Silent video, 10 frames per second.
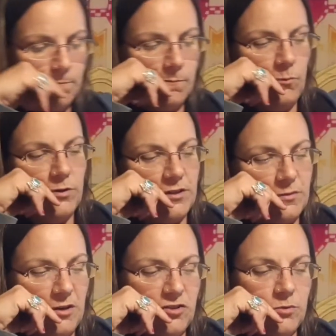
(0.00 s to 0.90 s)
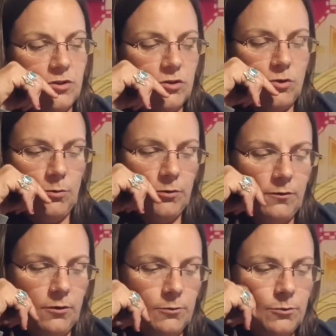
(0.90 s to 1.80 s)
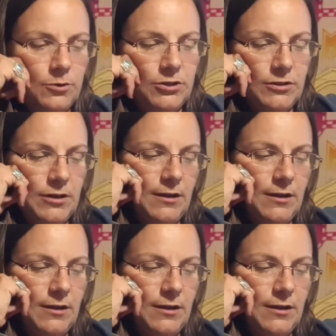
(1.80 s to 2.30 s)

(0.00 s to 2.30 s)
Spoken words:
Especially with the Scorpio full moon we just had.